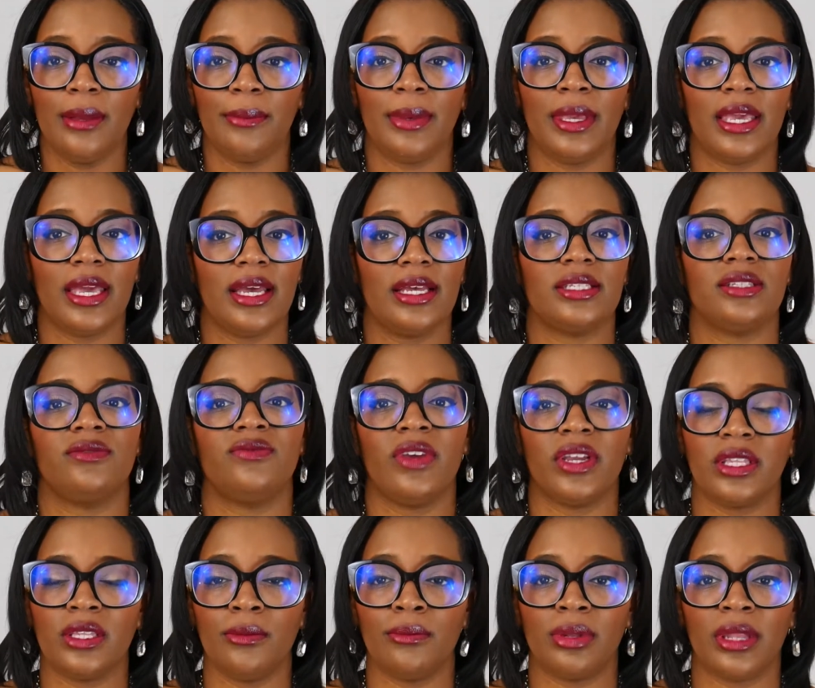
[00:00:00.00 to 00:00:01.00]
Because
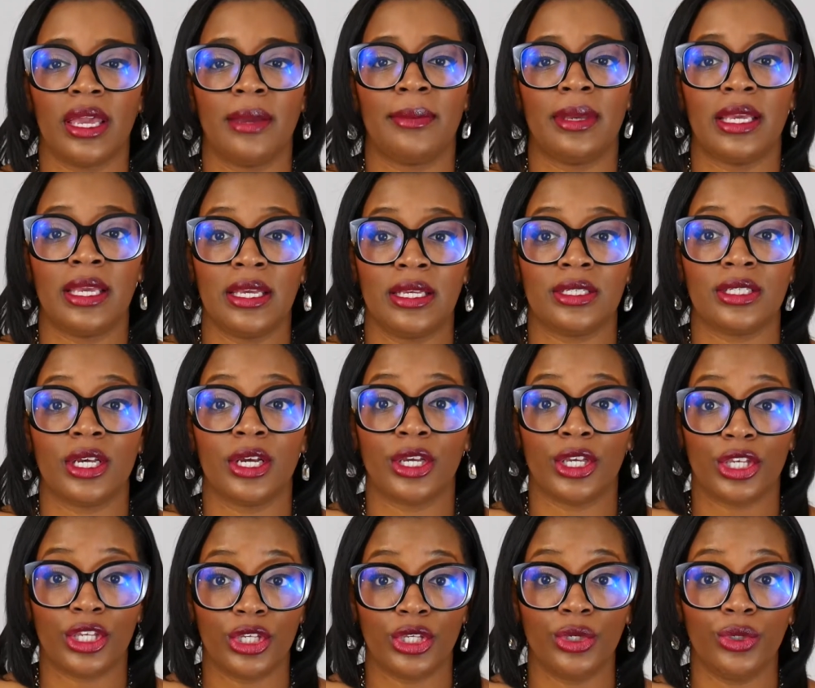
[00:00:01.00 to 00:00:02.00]
victim blaming is a
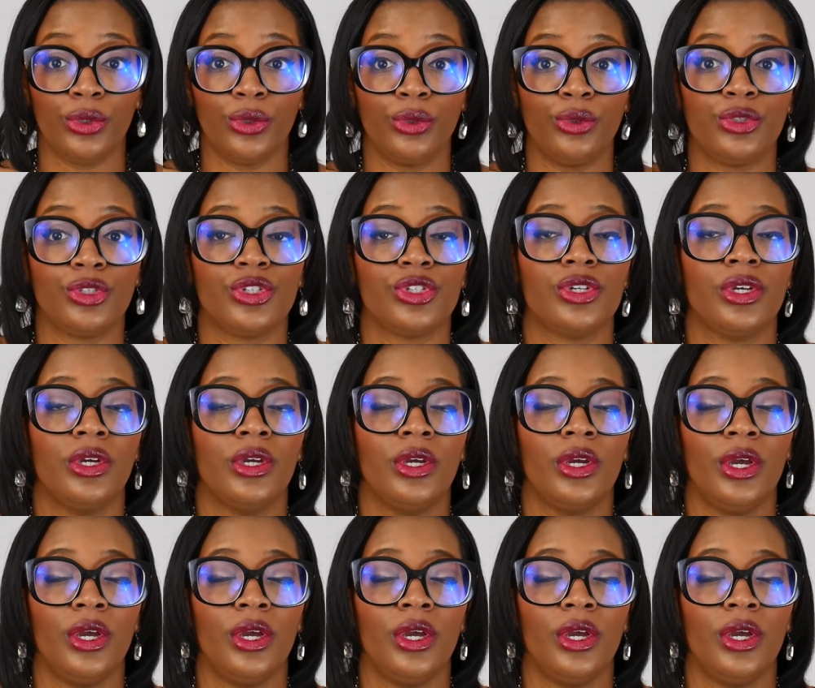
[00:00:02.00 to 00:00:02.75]
huge,